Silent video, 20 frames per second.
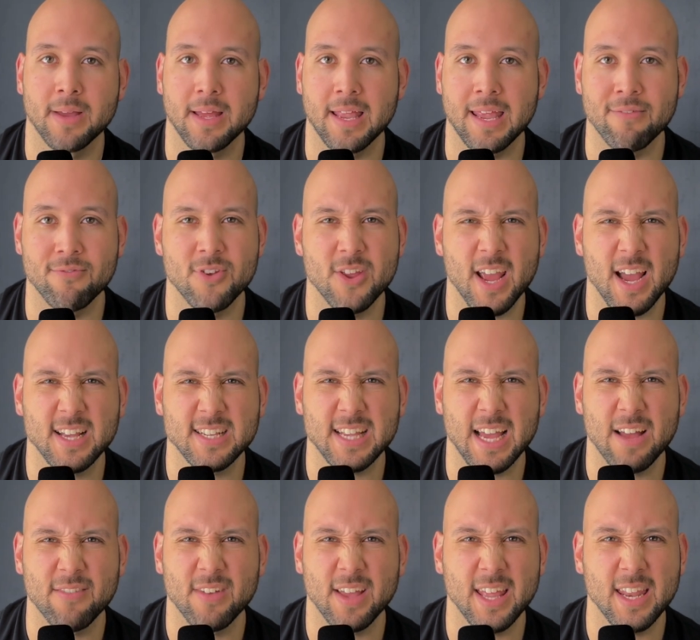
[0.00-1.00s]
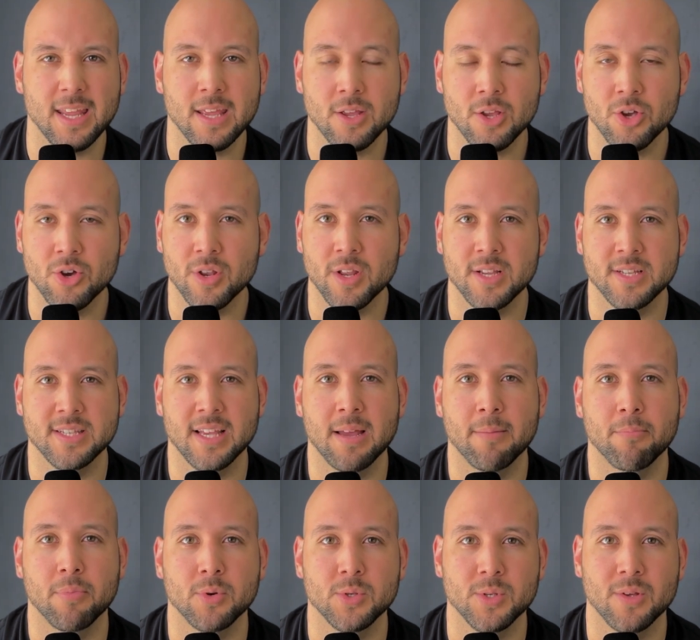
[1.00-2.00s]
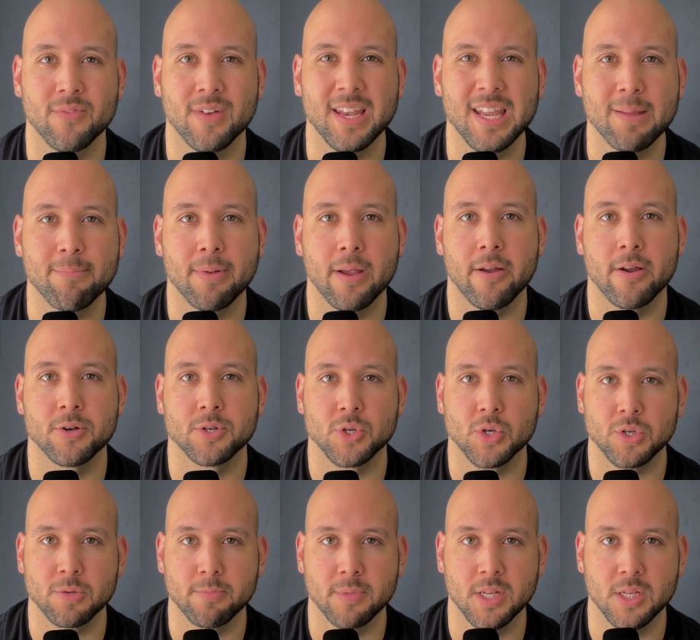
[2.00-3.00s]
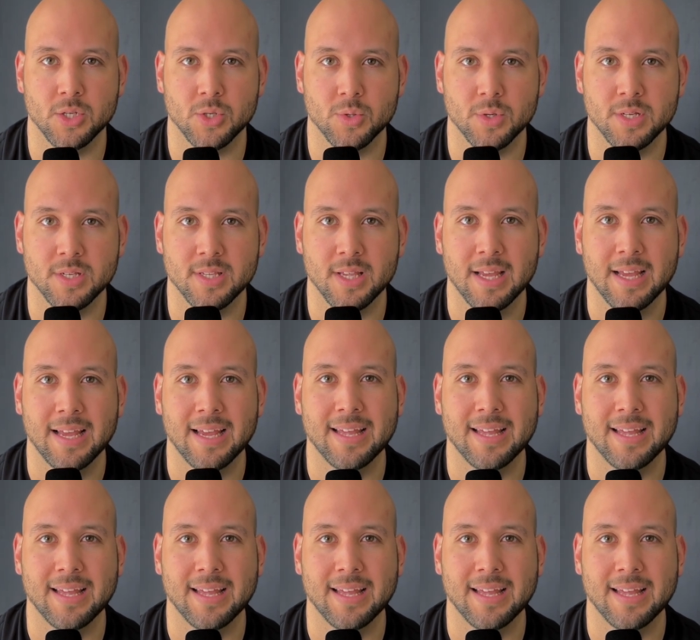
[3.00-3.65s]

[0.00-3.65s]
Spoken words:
If you guys have any good examples of any parachurch ministries